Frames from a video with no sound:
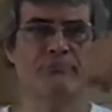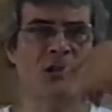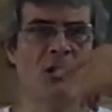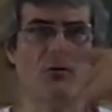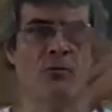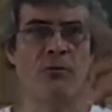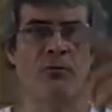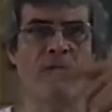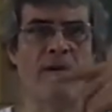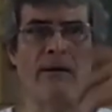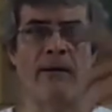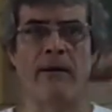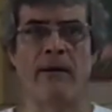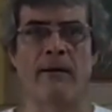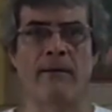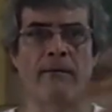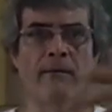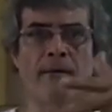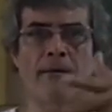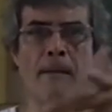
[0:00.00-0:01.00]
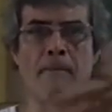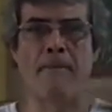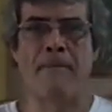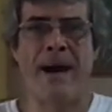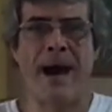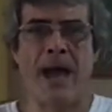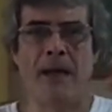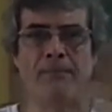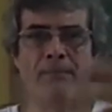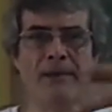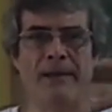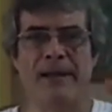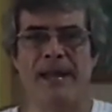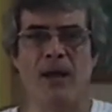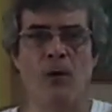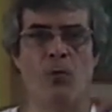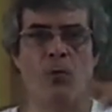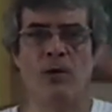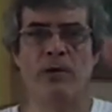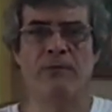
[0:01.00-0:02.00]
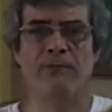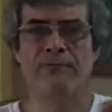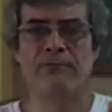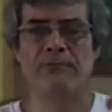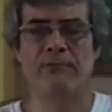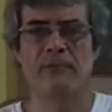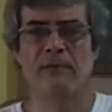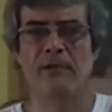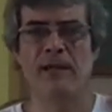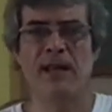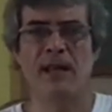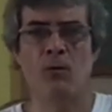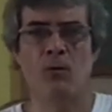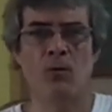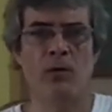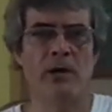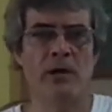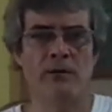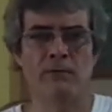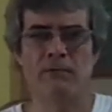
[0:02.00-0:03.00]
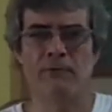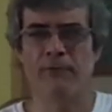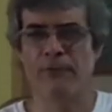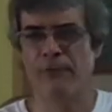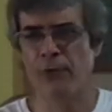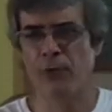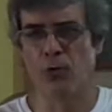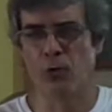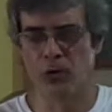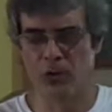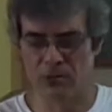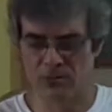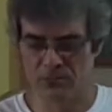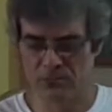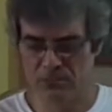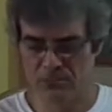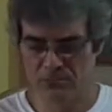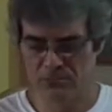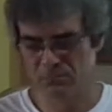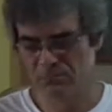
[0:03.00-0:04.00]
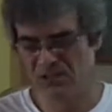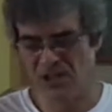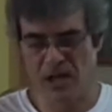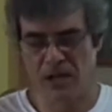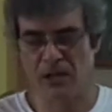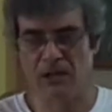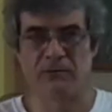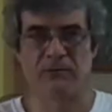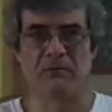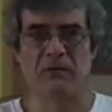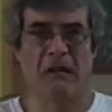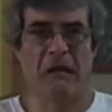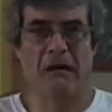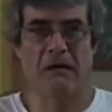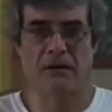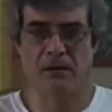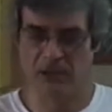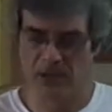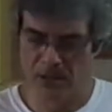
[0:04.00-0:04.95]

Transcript: through uh, a pipe, liquid, liquid food, kind of, yeah.